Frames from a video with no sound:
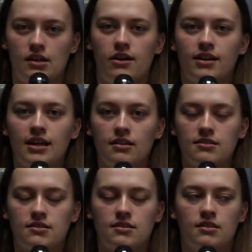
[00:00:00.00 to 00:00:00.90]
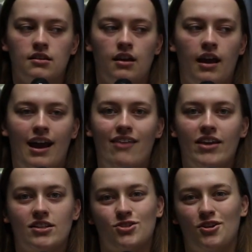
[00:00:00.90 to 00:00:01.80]
sockets,
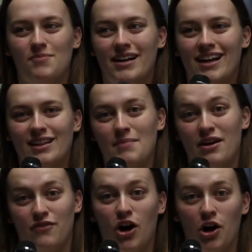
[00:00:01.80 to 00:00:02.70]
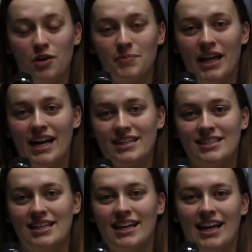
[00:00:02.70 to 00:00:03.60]
and they started making them out of hard
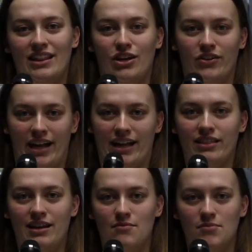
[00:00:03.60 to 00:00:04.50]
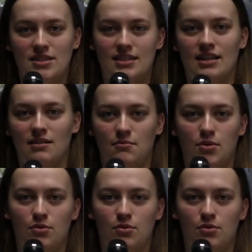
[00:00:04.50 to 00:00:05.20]
plastic and their like limbs didn't